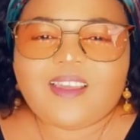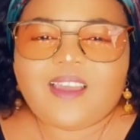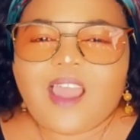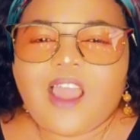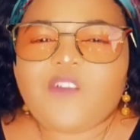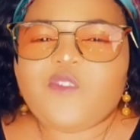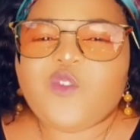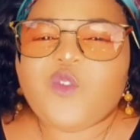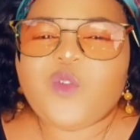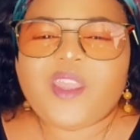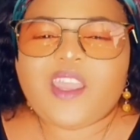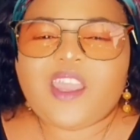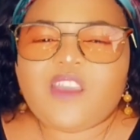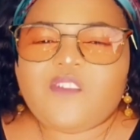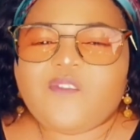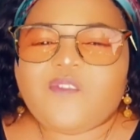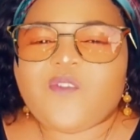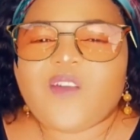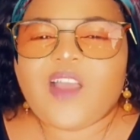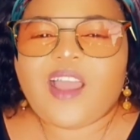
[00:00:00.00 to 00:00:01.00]
Have we
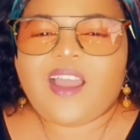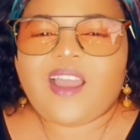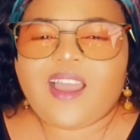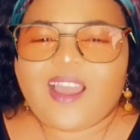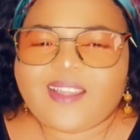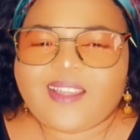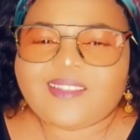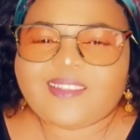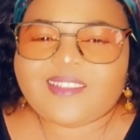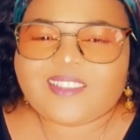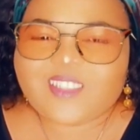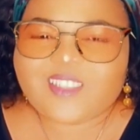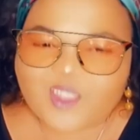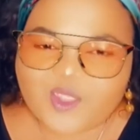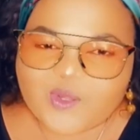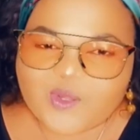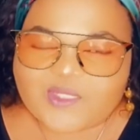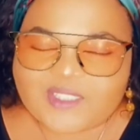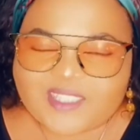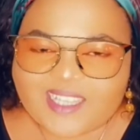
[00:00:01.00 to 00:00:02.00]
ever had this
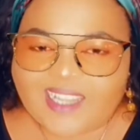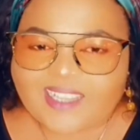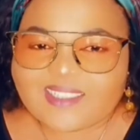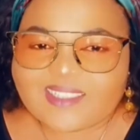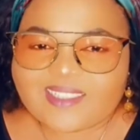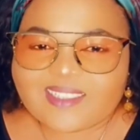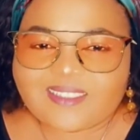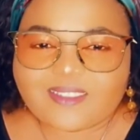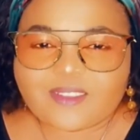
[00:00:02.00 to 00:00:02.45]
thought that